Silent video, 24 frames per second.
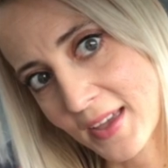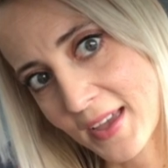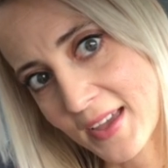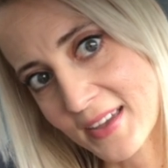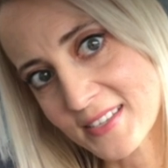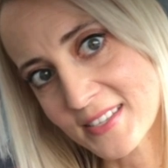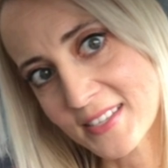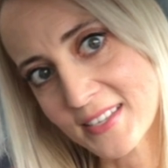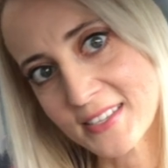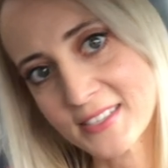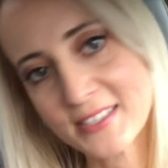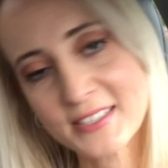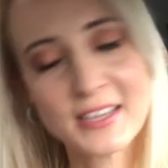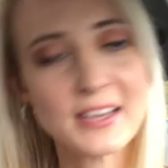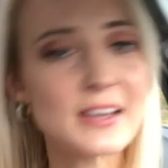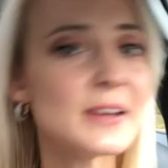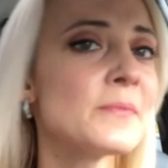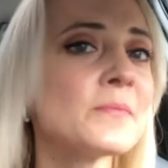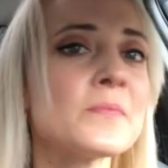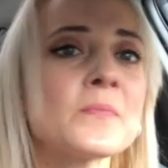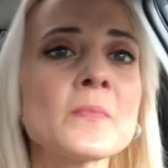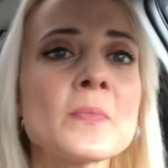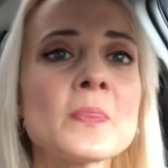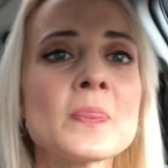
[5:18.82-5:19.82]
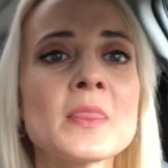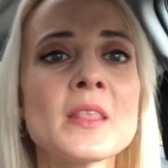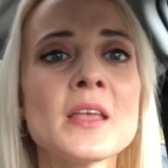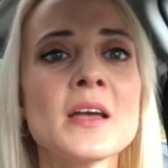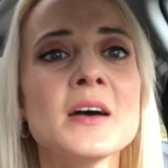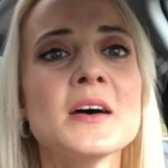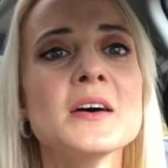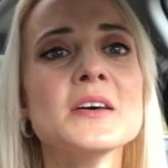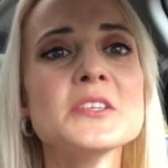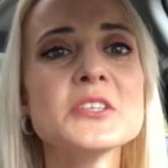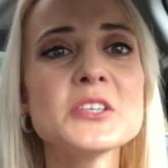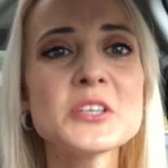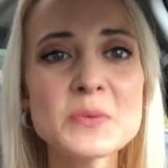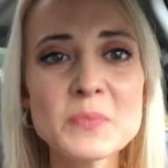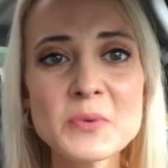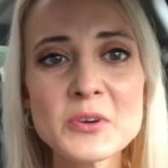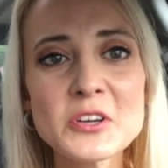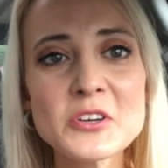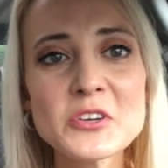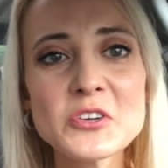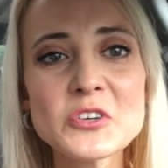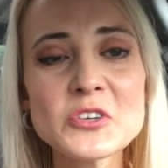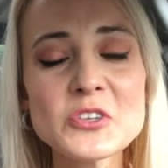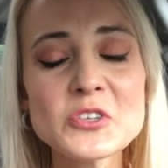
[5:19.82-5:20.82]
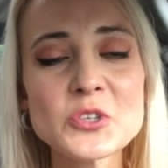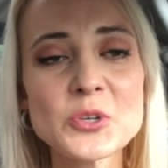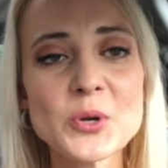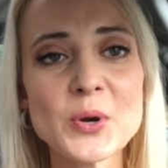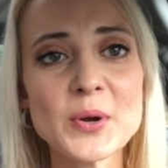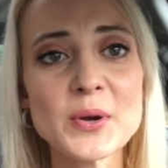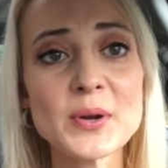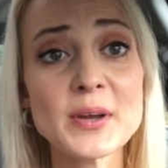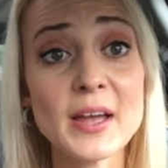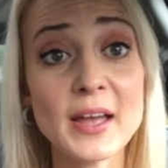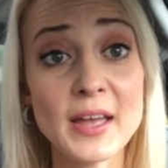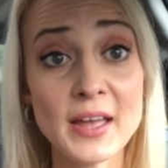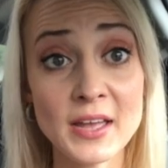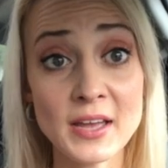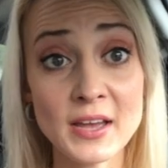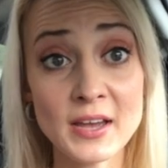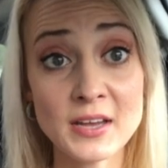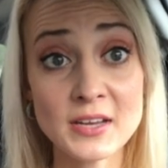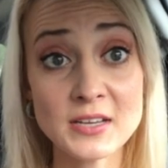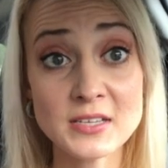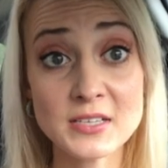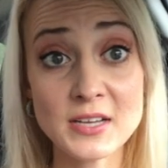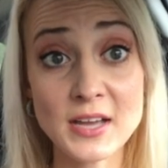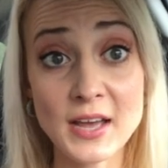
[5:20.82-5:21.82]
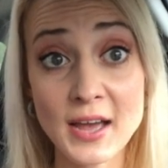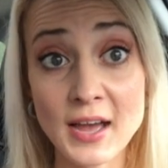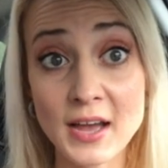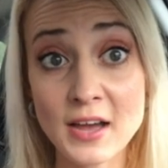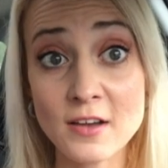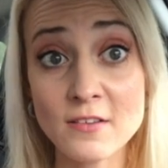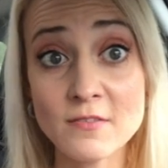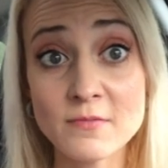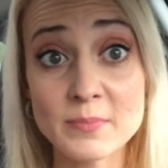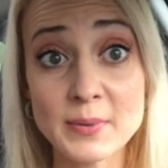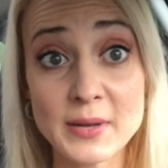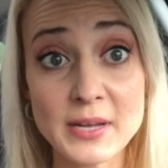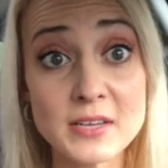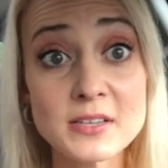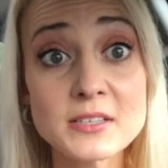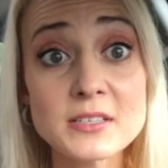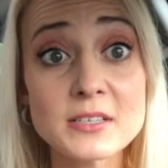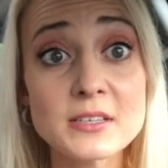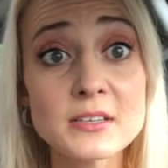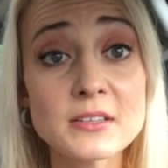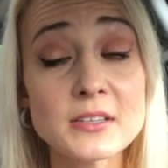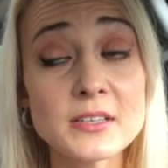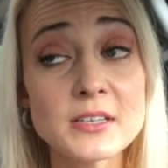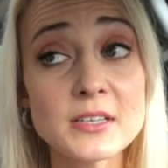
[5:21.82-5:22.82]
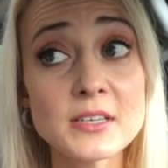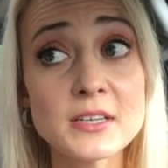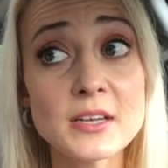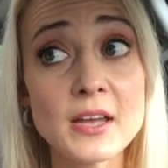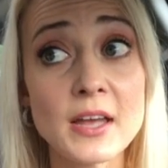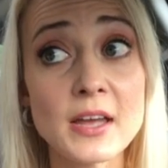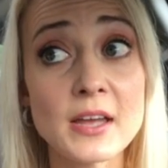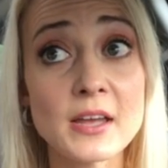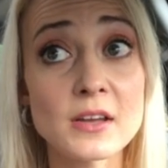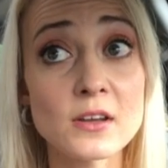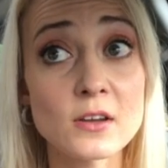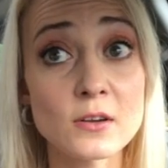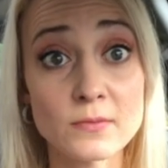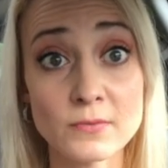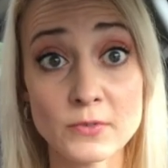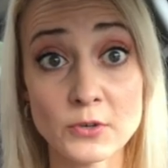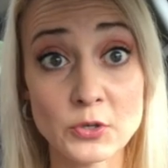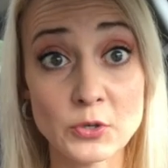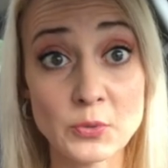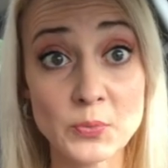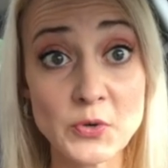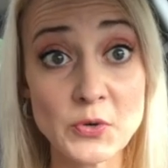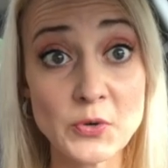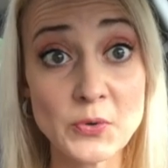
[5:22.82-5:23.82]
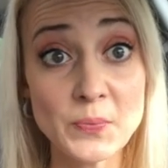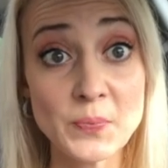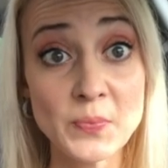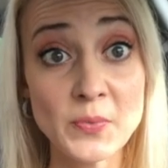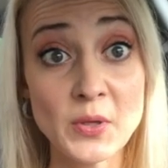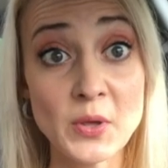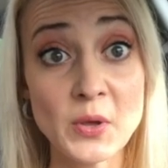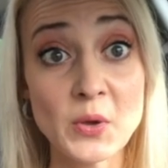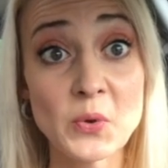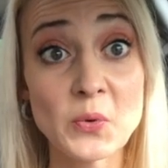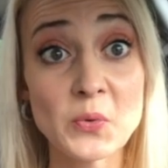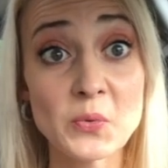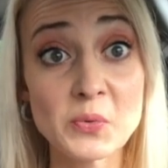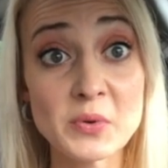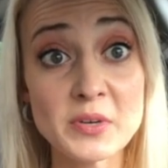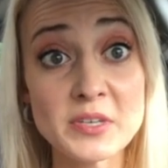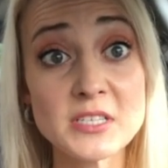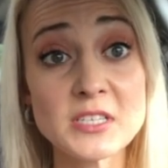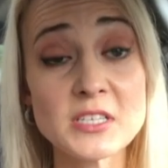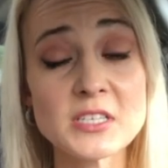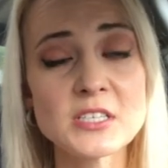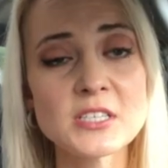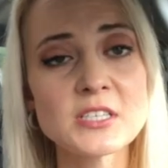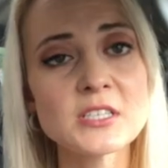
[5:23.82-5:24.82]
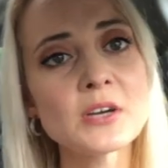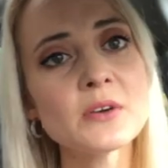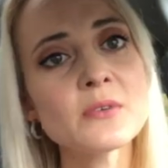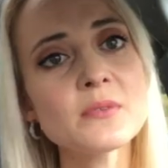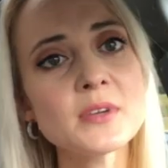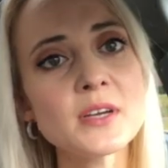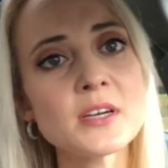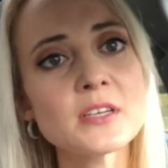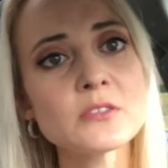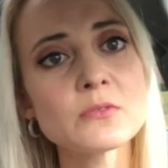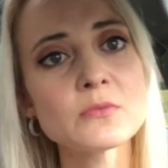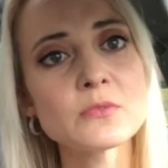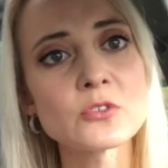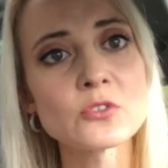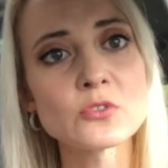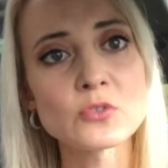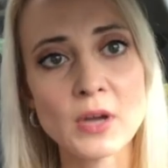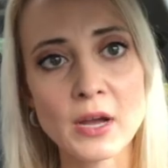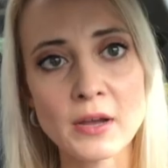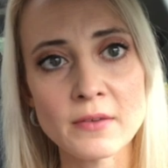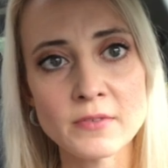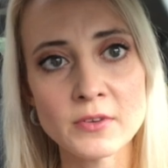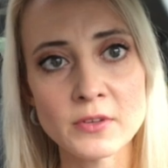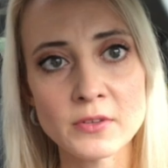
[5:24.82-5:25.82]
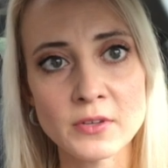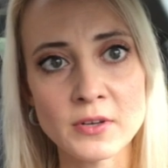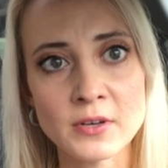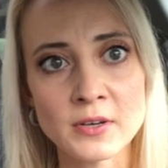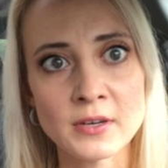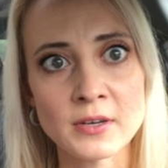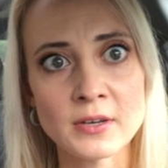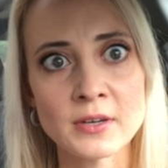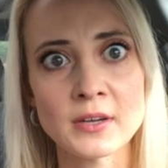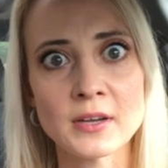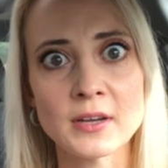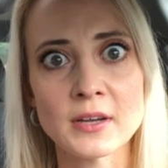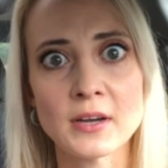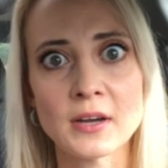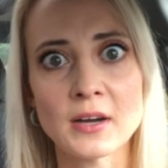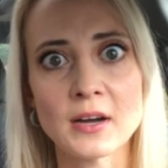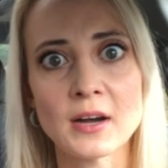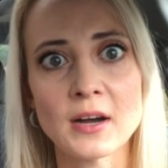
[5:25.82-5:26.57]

as they say. So you can put it in your trunk and have basically a convertible, which is so nice when you're driving along.